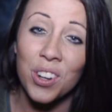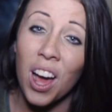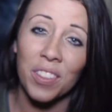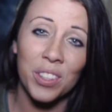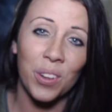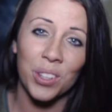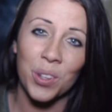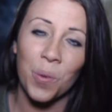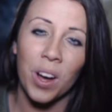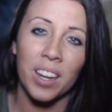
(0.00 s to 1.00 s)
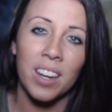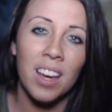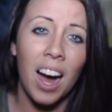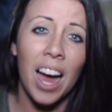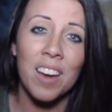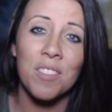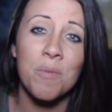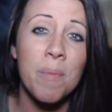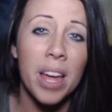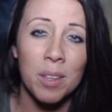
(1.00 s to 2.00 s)
not the only one. I have
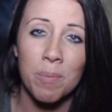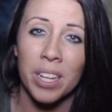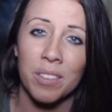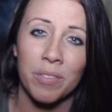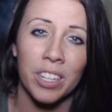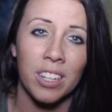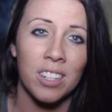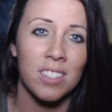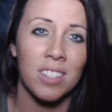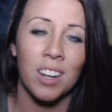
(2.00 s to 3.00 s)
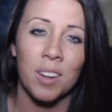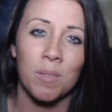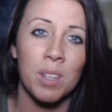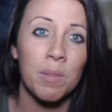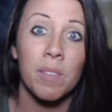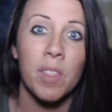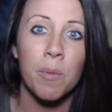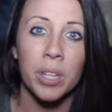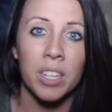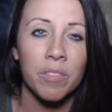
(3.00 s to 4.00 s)
many fears. Some of
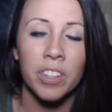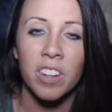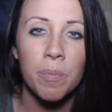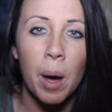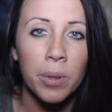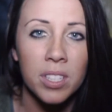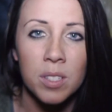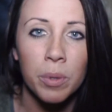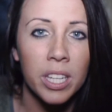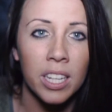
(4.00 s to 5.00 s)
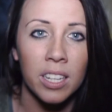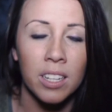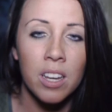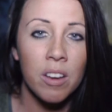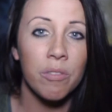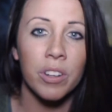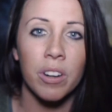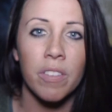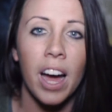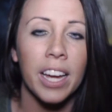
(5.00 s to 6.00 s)
them being fear of public speaking, fear
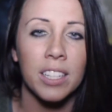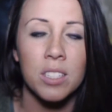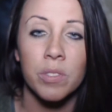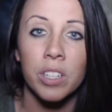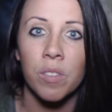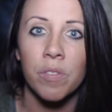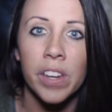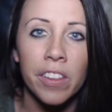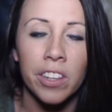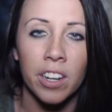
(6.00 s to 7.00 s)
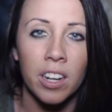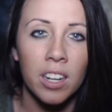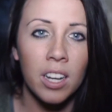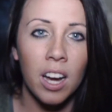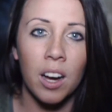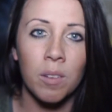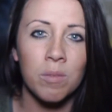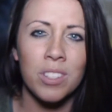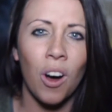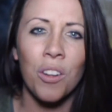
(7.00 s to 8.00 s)
of heights, fear of failure.
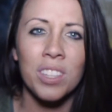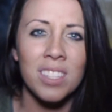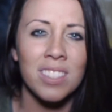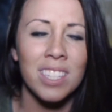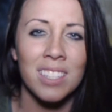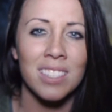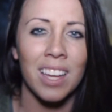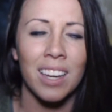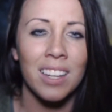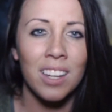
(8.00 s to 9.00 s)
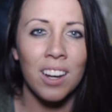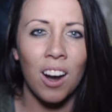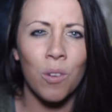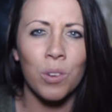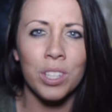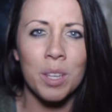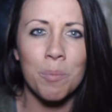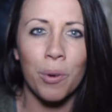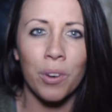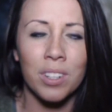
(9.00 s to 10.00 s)
All these things that are really
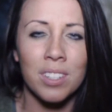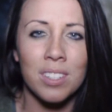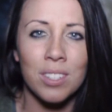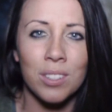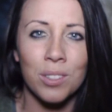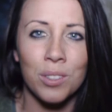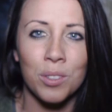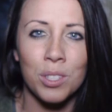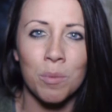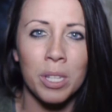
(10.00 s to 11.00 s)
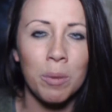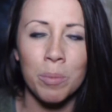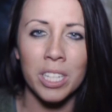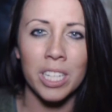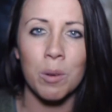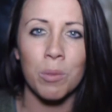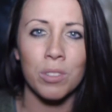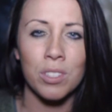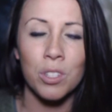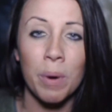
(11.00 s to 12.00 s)
important to me being able
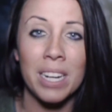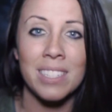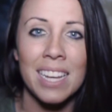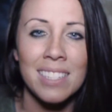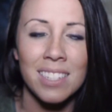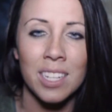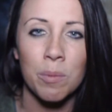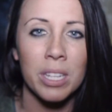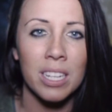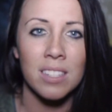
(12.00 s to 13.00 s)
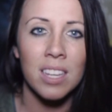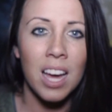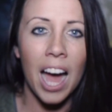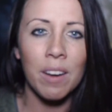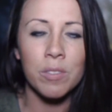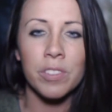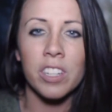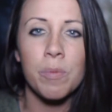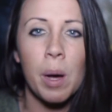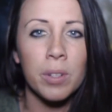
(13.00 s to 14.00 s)
to do my destiny, because I have a
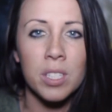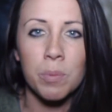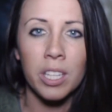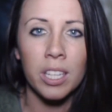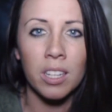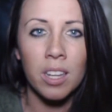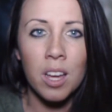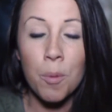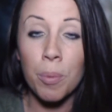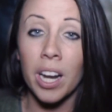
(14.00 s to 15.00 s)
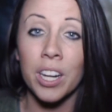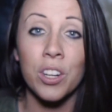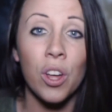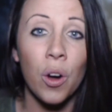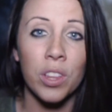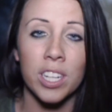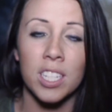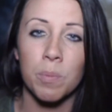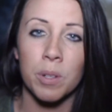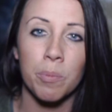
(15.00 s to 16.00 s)
fear of public speaking, but I know that
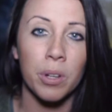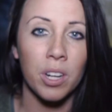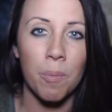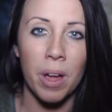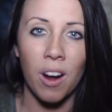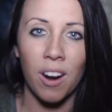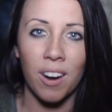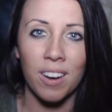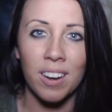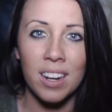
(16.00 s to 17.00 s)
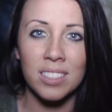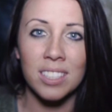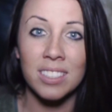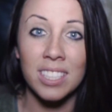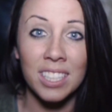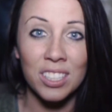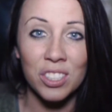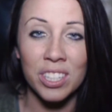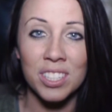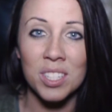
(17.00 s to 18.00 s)
it's been put on my heart to teach
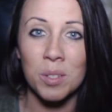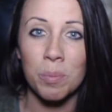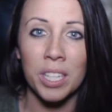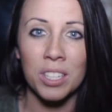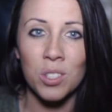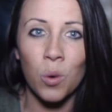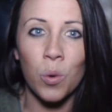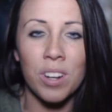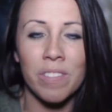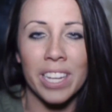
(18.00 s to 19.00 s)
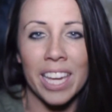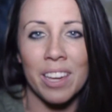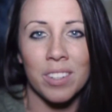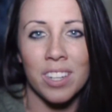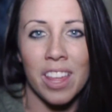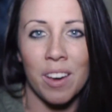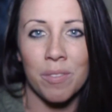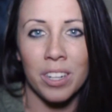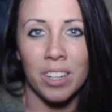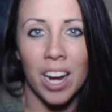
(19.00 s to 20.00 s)
and to speak. So what if I gave into that
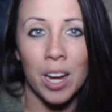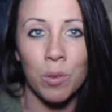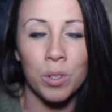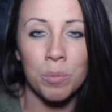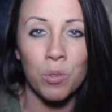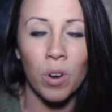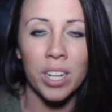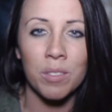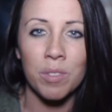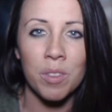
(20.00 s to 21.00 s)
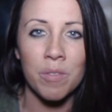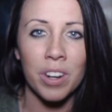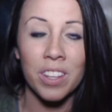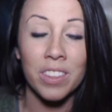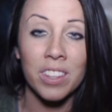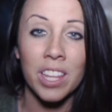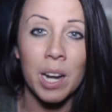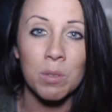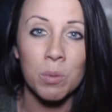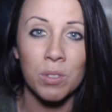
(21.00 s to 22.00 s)
fear? I would be running from the very thing that
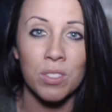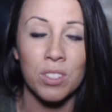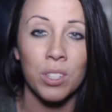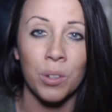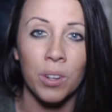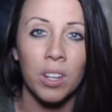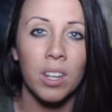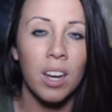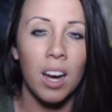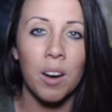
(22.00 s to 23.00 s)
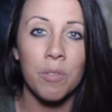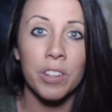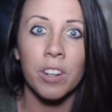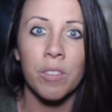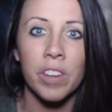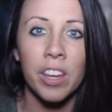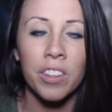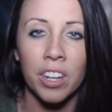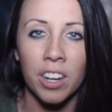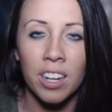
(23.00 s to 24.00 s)
I'm supposed to do. Fear of
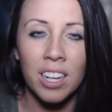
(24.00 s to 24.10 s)
failure.